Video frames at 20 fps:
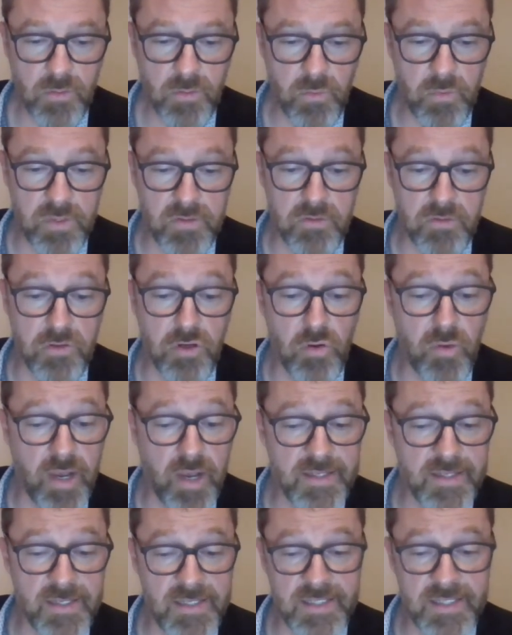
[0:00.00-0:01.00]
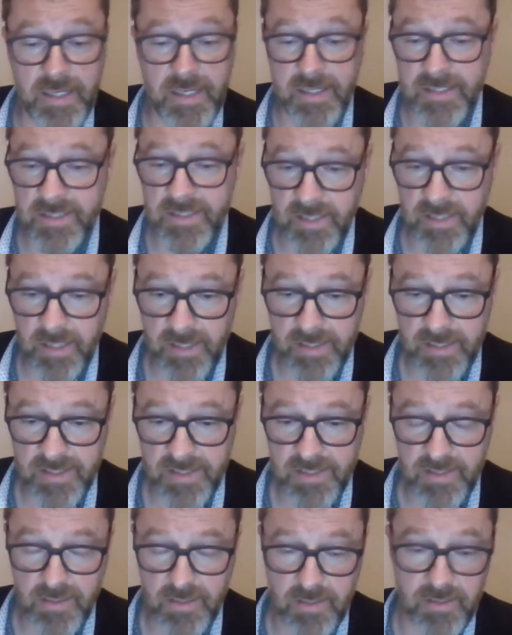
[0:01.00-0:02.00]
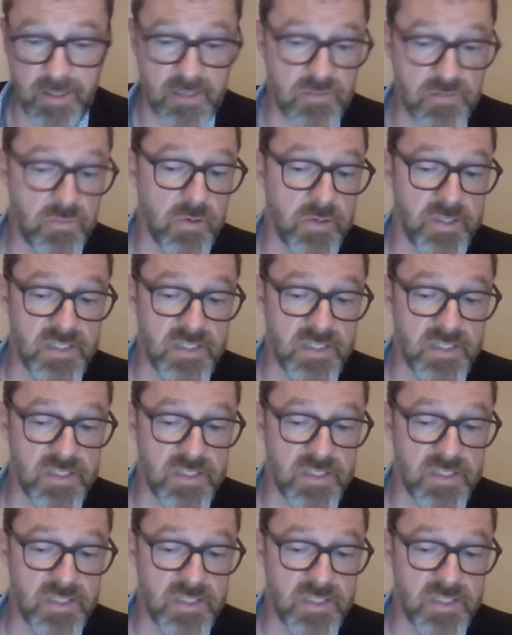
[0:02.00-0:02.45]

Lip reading: with new ideas and insights that were